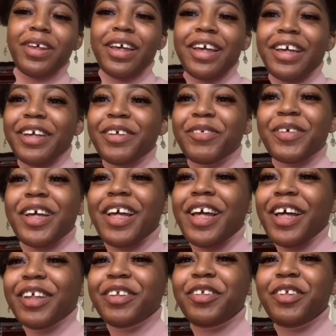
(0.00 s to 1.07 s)
Yay.
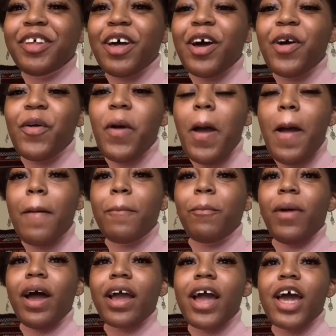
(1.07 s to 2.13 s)
So
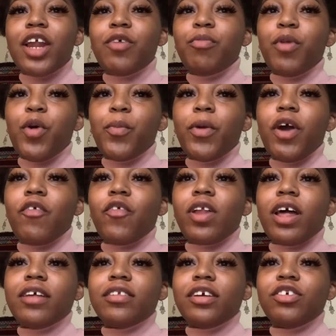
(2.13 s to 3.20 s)
my kind of moment of
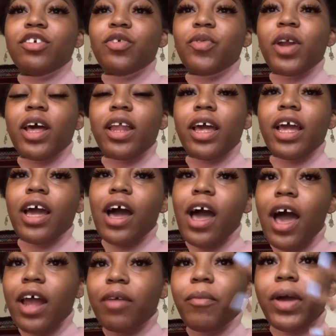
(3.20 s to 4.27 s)
realization when I like got
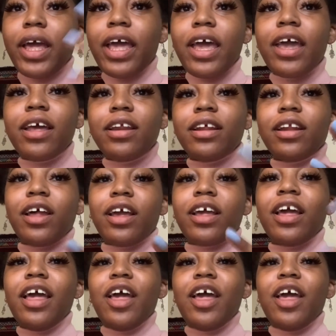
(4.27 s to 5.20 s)
out of my head and like